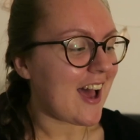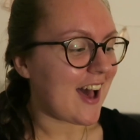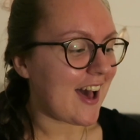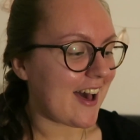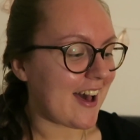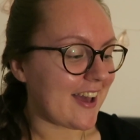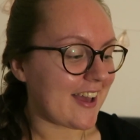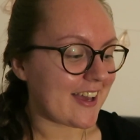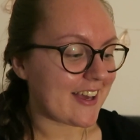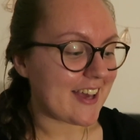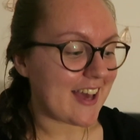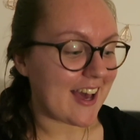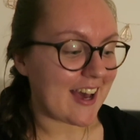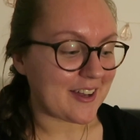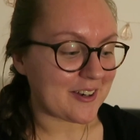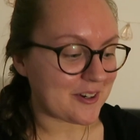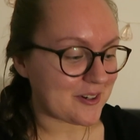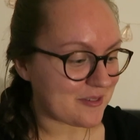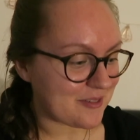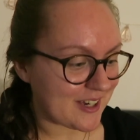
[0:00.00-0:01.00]
I
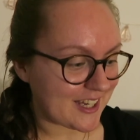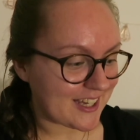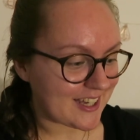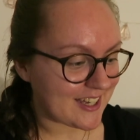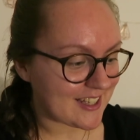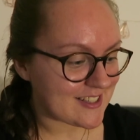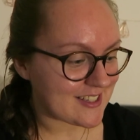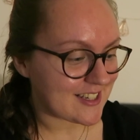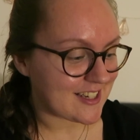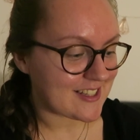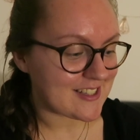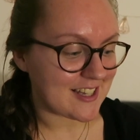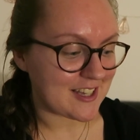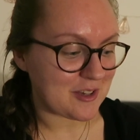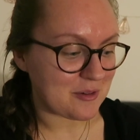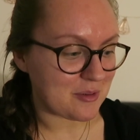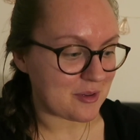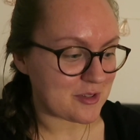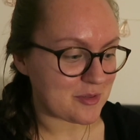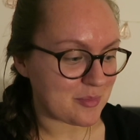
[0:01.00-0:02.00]
cannot wait to
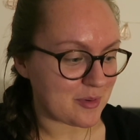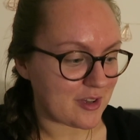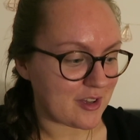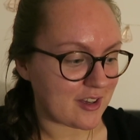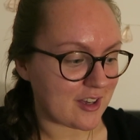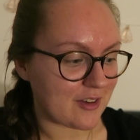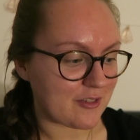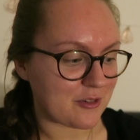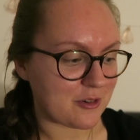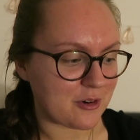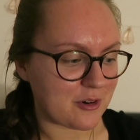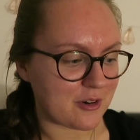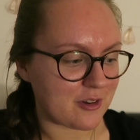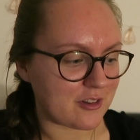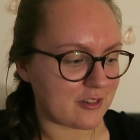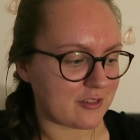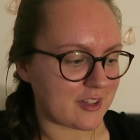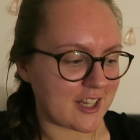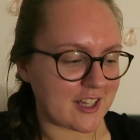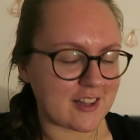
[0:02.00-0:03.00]
continue this book. I've
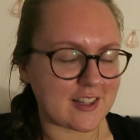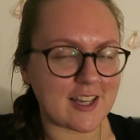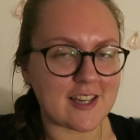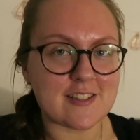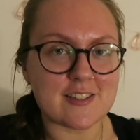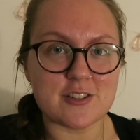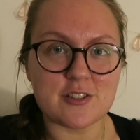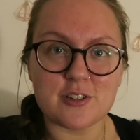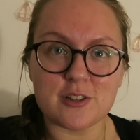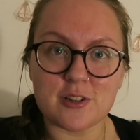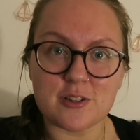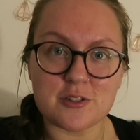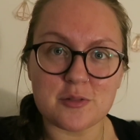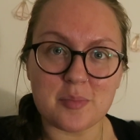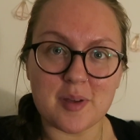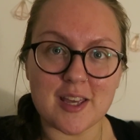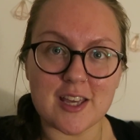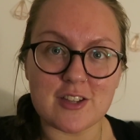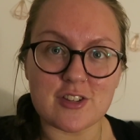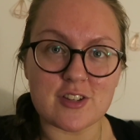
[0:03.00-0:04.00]
got like less than 200
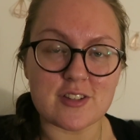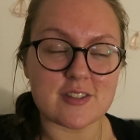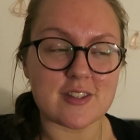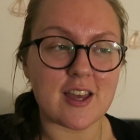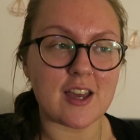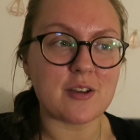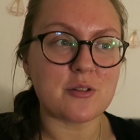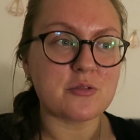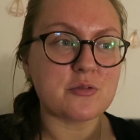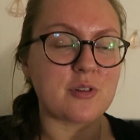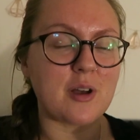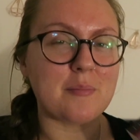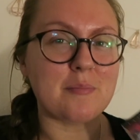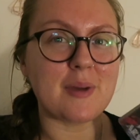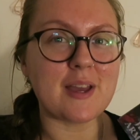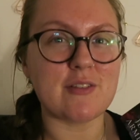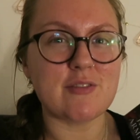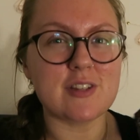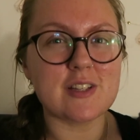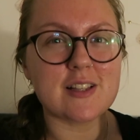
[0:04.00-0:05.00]
pages now, so I
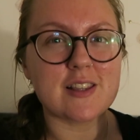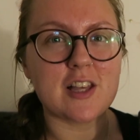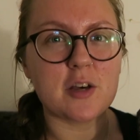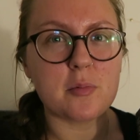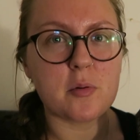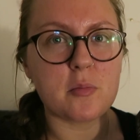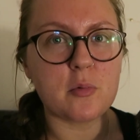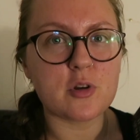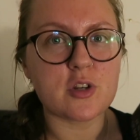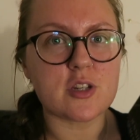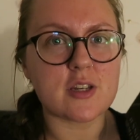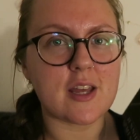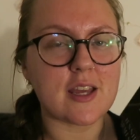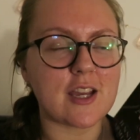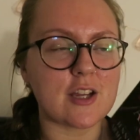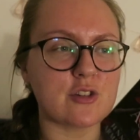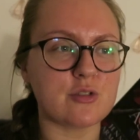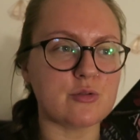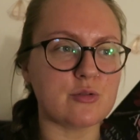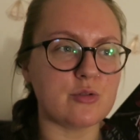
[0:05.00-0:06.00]
might read a little bit more tonight,
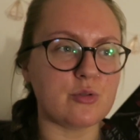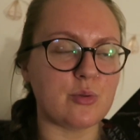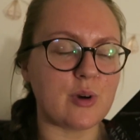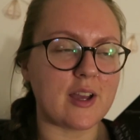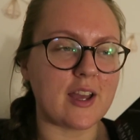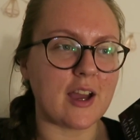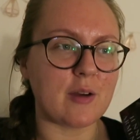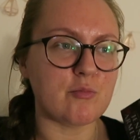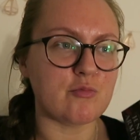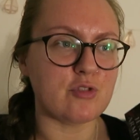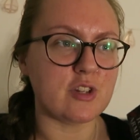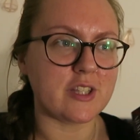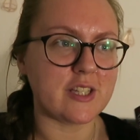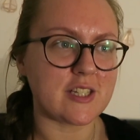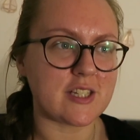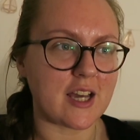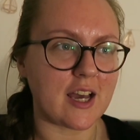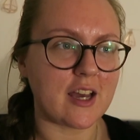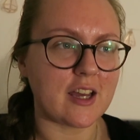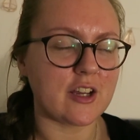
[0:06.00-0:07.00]
I don't know, I am really
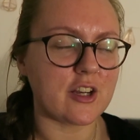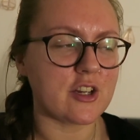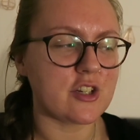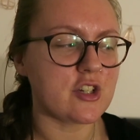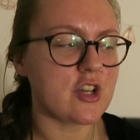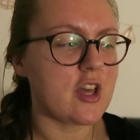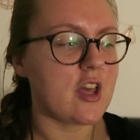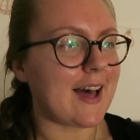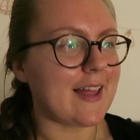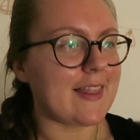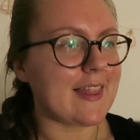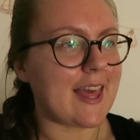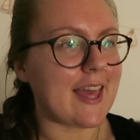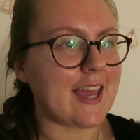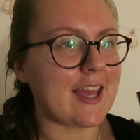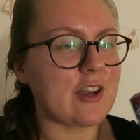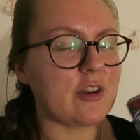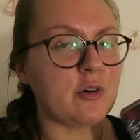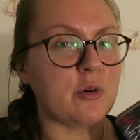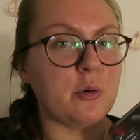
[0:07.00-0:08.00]
tired, and
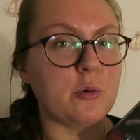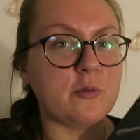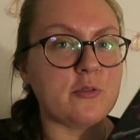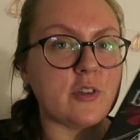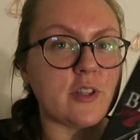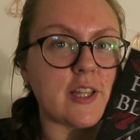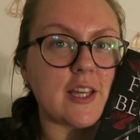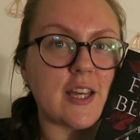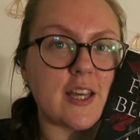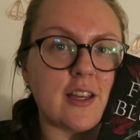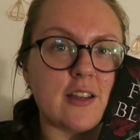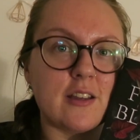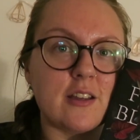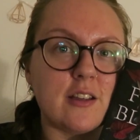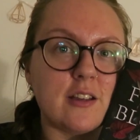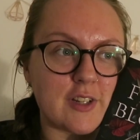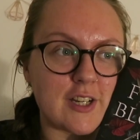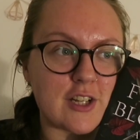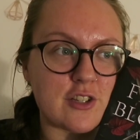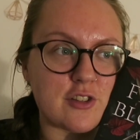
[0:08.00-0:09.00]
then hopefully
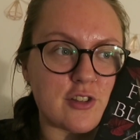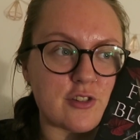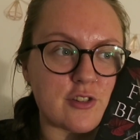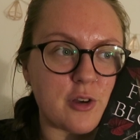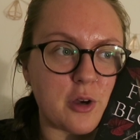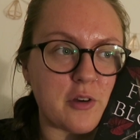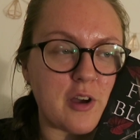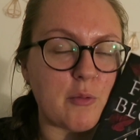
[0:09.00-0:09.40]
finish this off.